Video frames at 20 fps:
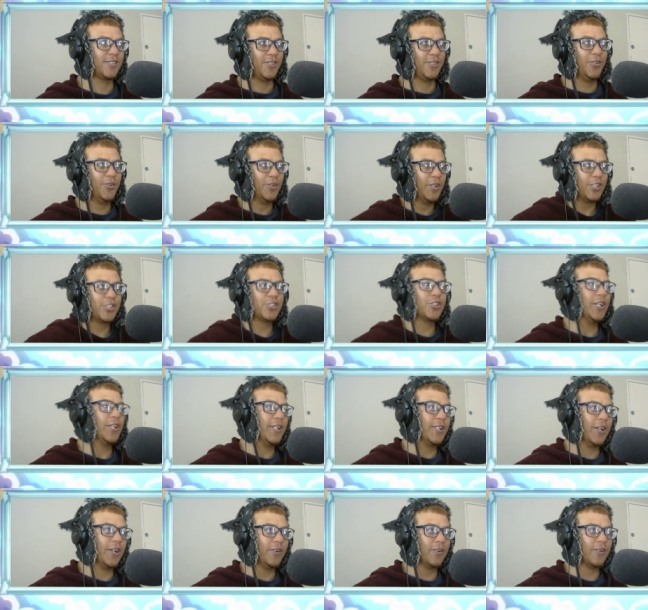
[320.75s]
You literally
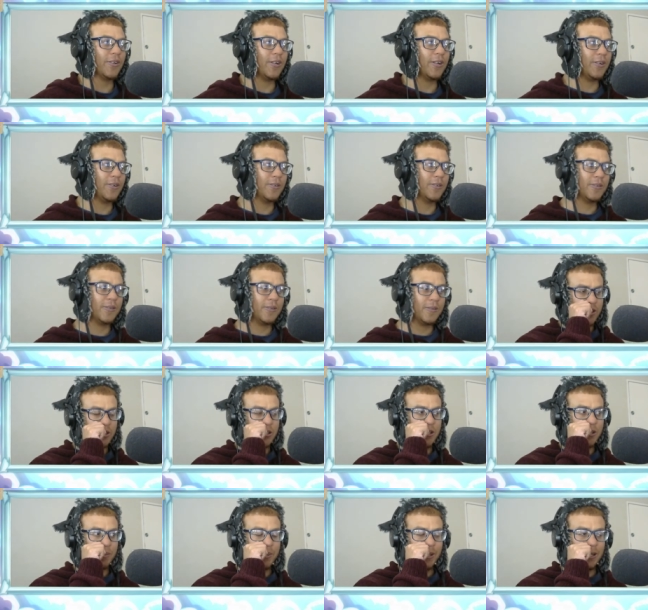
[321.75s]
don't know. She
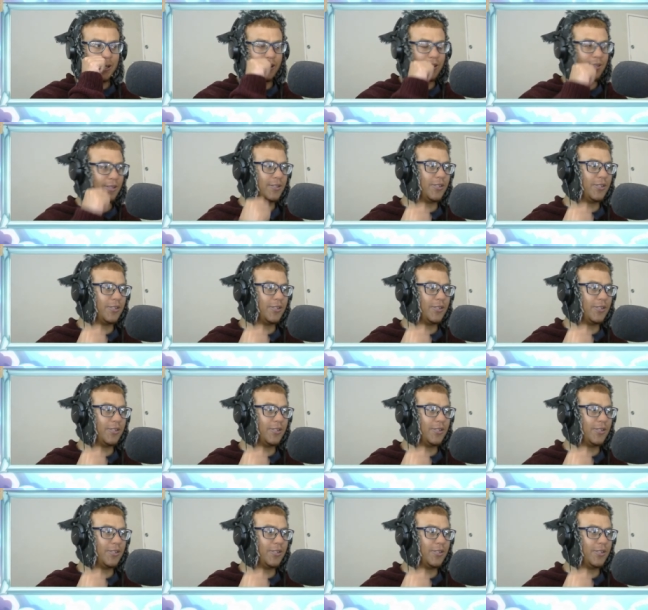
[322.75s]
could be